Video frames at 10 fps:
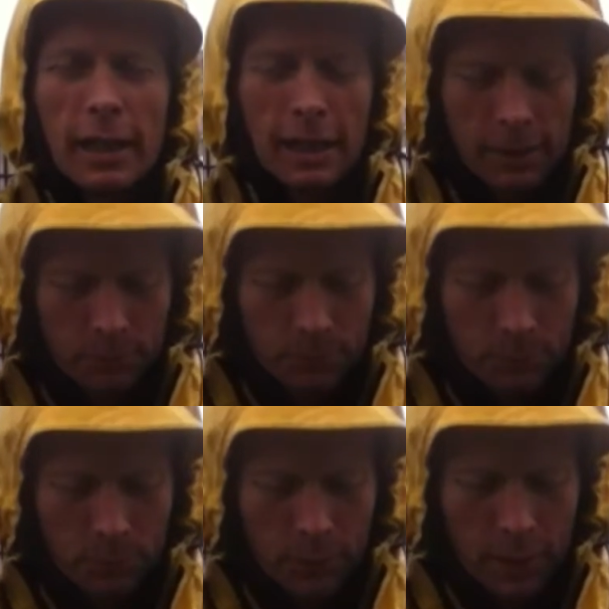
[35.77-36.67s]
Um,
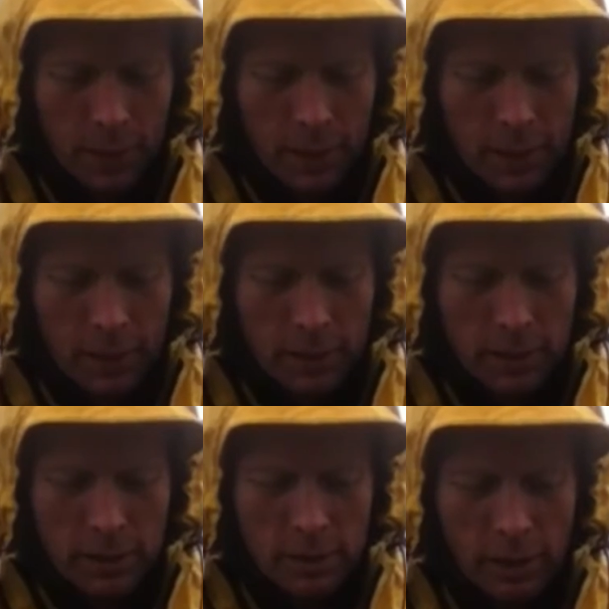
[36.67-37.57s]

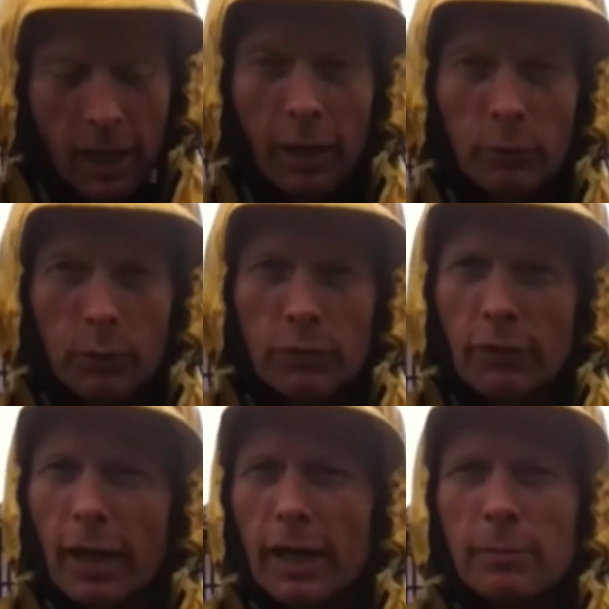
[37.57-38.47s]
it's hardwood
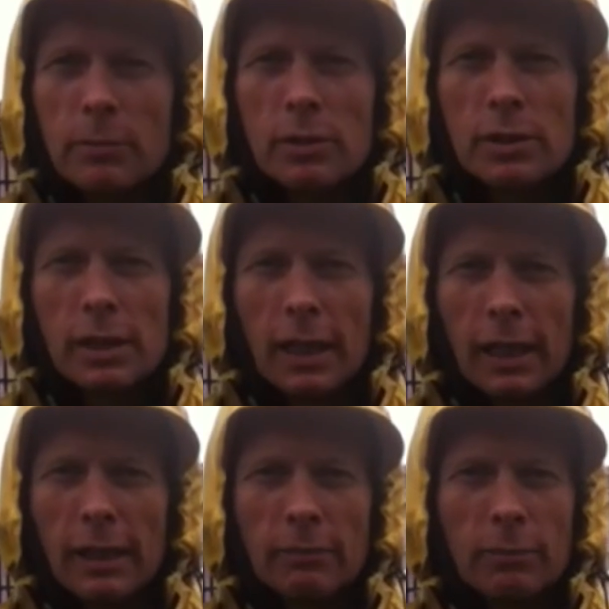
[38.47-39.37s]
frames,
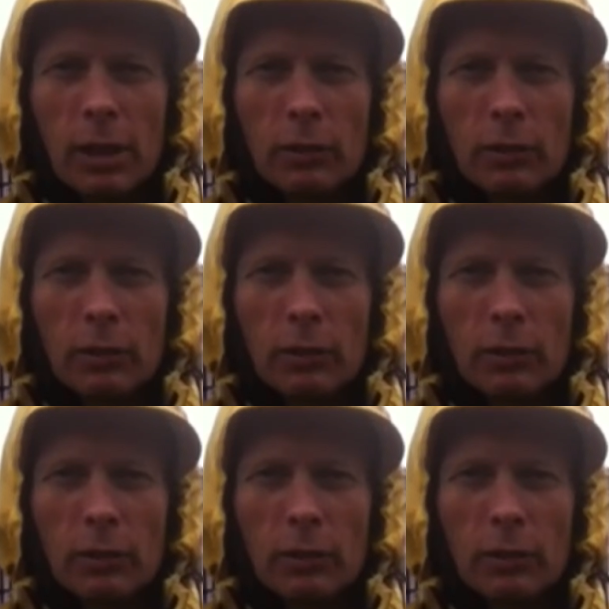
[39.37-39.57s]
uh,